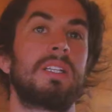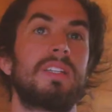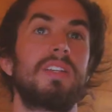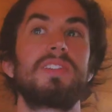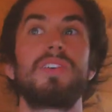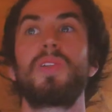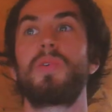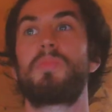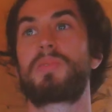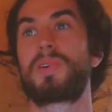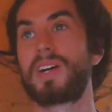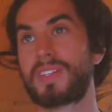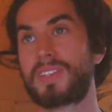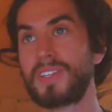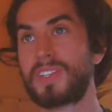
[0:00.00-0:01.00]
there's all the
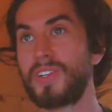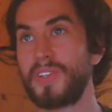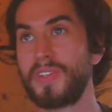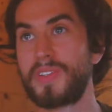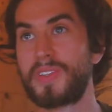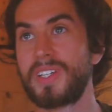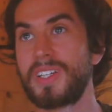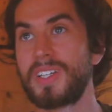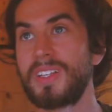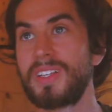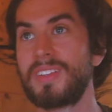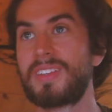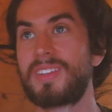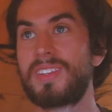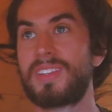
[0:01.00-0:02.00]
practical
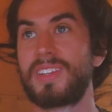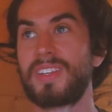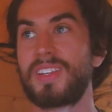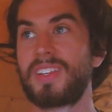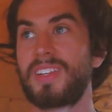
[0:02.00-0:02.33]
things,